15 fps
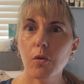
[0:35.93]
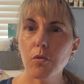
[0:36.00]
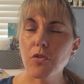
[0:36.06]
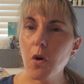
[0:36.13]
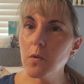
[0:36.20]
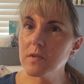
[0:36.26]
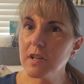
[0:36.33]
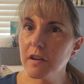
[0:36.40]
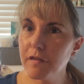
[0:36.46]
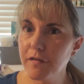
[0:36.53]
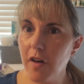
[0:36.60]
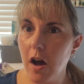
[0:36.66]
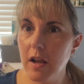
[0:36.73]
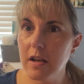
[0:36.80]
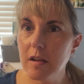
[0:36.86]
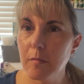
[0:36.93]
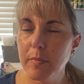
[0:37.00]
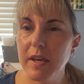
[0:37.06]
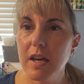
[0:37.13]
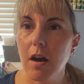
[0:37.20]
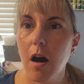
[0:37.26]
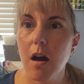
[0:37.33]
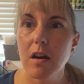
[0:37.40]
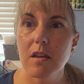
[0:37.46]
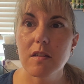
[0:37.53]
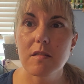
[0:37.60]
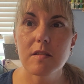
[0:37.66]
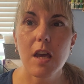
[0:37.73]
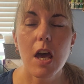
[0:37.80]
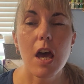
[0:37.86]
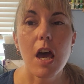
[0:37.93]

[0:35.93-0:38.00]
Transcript: those are fun because